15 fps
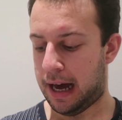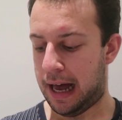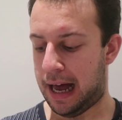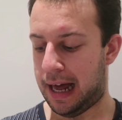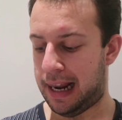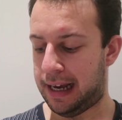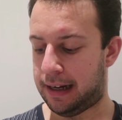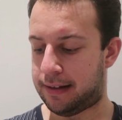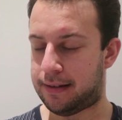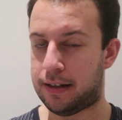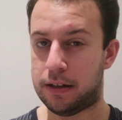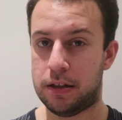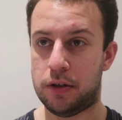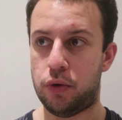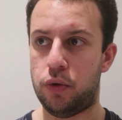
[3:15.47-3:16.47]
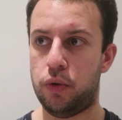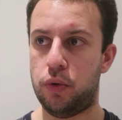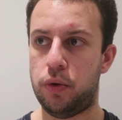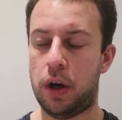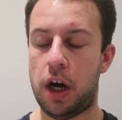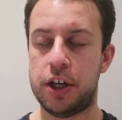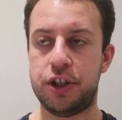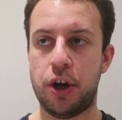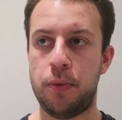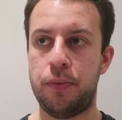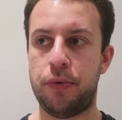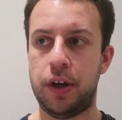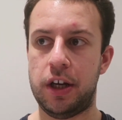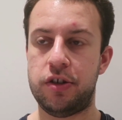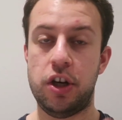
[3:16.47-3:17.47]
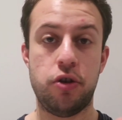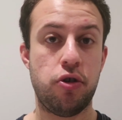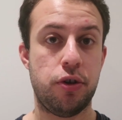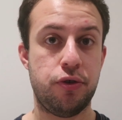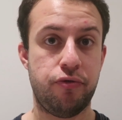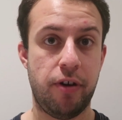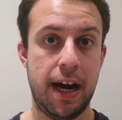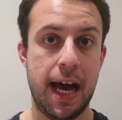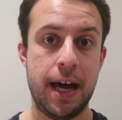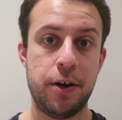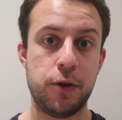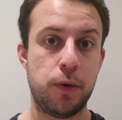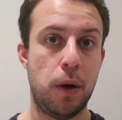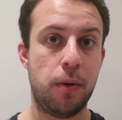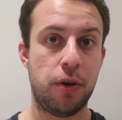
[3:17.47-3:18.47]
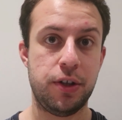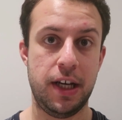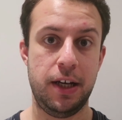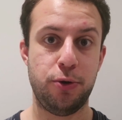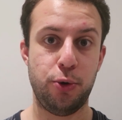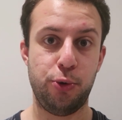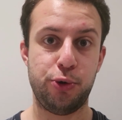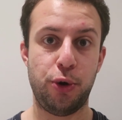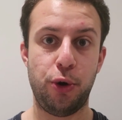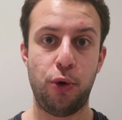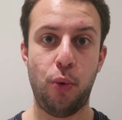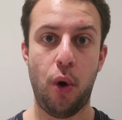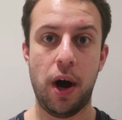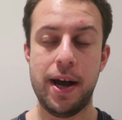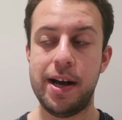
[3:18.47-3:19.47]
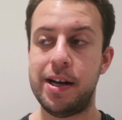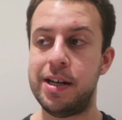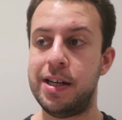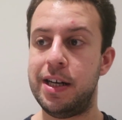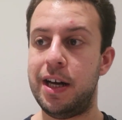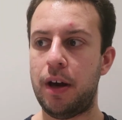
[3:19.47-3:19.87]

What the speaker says: Alex doesn't, I don't think she trusts Rayanne as well, because he's also quiet.